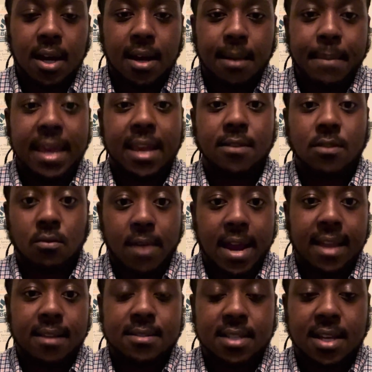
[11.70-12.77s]
making the
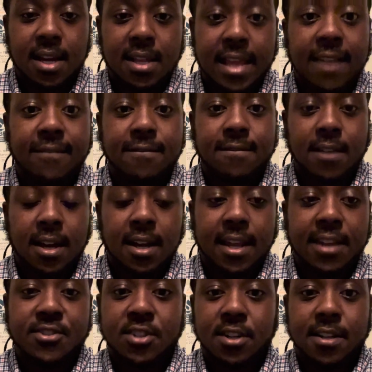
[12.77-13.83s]
right life
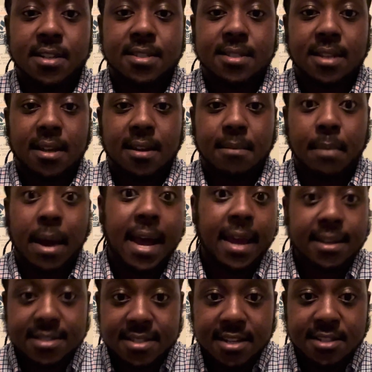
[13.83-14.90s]
insurance buying
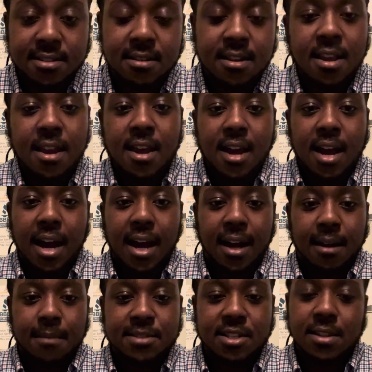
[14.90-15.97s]
decision.
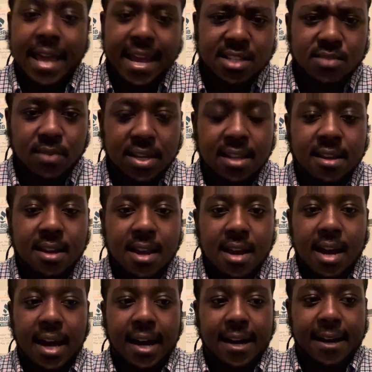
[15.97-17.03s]
So last week,
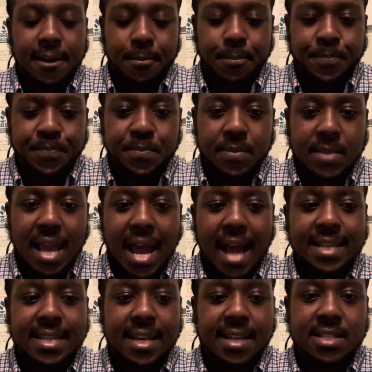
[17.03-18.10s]
I
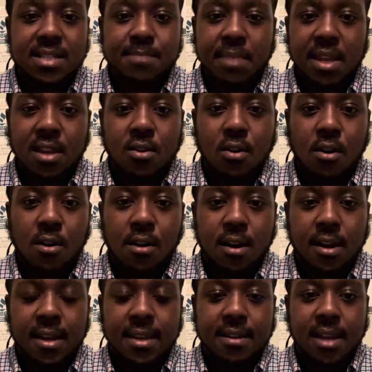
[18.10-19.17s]
did speak
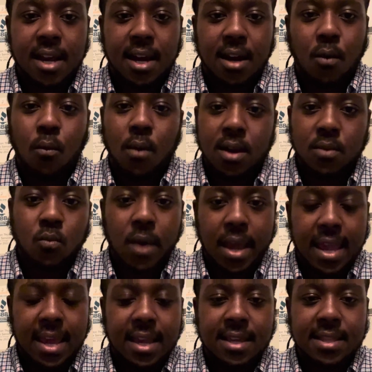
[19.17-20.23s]
on one
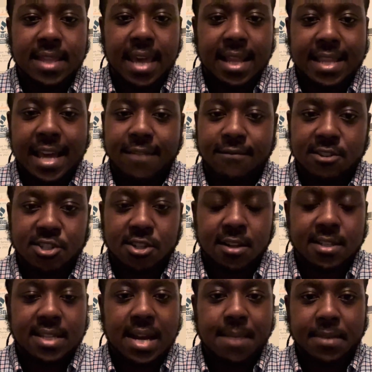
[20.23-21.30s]
way that life
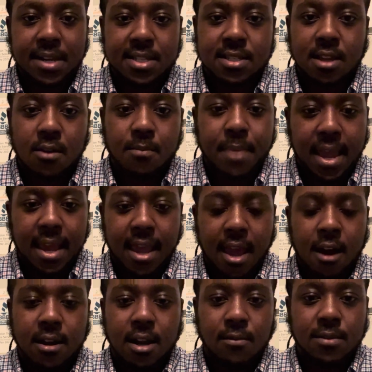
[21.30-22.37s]
insurance companies don't pay
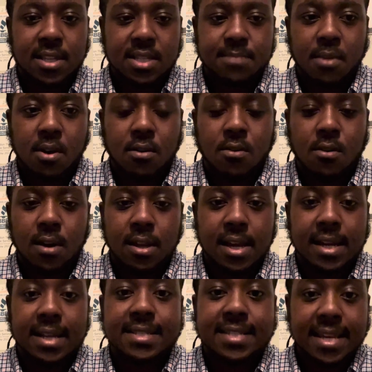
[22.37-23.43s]
out. I really spoke on
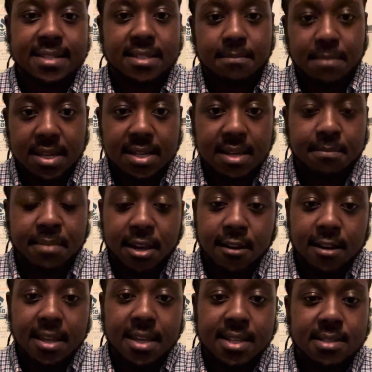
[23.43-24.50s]
contestability
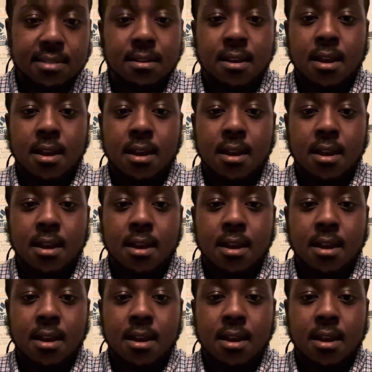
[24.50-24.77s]
periods,